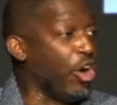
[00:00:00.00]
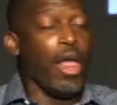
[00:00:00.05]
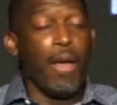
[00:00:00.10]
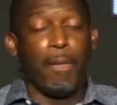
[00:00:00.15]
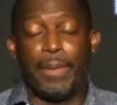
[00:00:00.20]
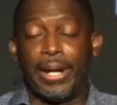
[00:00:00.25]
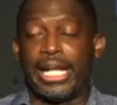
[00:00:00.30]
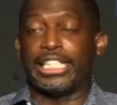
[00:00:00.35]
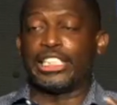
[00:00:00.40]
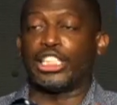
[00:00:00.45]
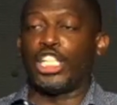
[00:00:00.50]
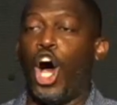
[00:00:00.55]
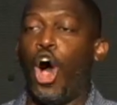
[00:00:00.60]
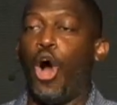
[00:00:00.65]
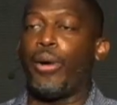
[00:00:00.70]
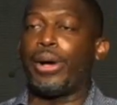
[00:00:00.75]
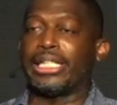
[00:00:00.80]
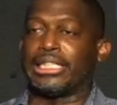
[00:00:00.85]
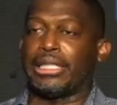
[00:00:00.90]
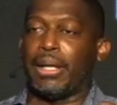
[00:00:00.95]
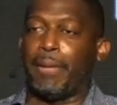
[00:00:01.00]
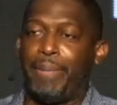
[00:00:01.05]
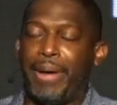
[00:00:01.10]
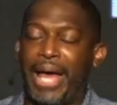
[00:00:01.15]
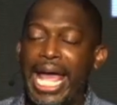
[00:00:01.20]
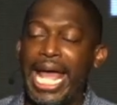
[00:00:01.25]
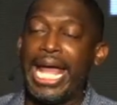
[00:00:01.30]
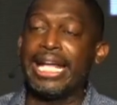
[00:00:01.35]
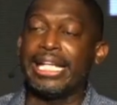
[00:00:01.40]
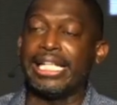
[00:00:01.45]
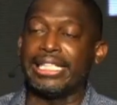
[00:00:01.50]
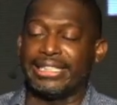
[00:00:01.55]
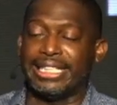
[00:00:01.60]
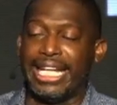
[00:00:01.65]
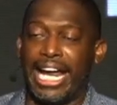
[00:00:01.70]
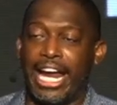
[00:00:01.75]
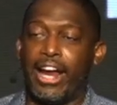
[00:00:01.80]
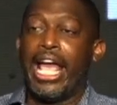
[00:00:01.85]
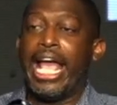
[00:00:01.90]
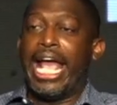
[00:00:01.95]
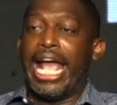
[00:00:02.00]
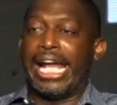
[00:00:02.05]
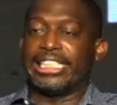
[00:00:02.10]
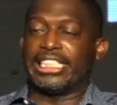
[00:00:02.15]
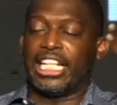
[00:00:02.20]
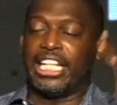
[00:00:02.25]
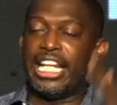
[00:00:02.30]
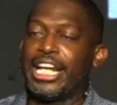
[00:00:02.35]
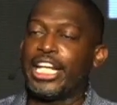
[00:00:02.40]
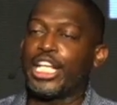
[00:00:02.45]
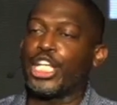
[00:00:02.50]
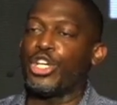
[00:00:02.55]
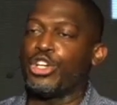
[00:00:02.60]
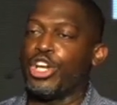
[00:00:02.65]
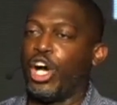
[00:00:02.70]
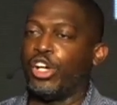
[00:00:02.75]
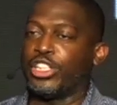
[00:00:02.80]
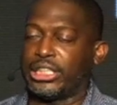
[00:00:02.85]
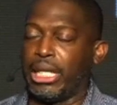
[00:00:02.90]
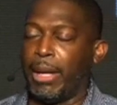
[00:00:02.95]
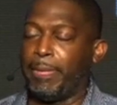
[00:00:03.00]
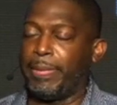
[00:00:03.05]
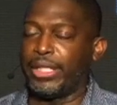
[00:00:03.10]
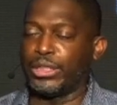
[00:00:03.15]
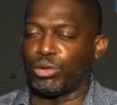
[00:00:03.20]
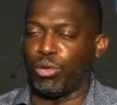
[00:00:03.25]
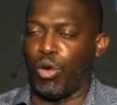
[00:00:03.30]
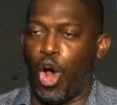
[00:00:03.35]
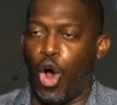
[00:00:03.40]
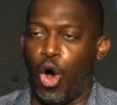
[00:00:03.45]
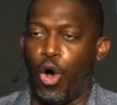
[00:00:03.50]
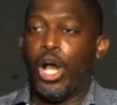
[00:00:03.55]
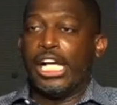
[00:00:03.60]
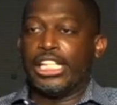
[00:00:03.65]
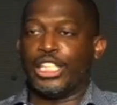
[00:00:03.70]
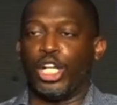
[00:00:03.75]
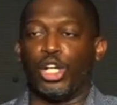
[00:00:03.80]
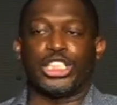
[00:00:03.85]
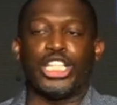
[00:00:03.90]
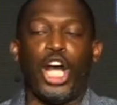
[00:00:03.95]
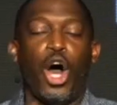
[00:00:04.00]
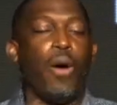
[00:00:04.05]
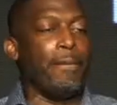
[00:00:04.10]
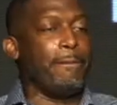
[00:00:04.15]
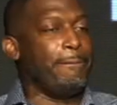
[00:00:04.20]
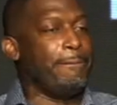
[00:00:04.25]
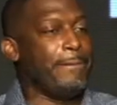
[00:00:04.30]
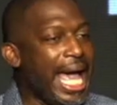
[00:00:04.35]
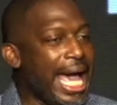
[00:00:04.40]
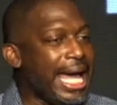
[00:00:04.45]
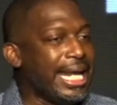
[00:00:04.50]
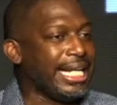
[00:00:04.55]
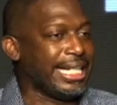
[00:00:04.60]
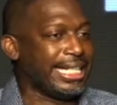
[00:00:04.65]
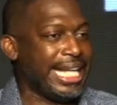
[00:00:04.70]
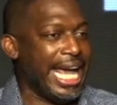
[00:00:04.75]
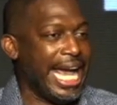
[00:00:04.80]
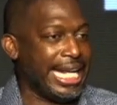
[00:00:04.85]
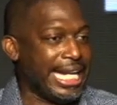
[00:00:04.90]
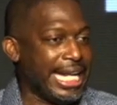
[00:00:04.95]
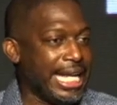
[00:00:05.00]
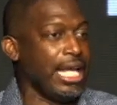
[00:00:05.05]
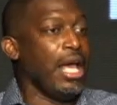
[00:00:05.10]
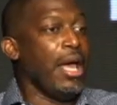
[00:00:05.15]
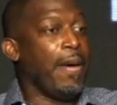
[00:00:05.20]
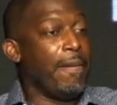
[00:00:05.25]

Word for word: But as long as the pain is there, it's letting you know something's wrong. So don't medicate it.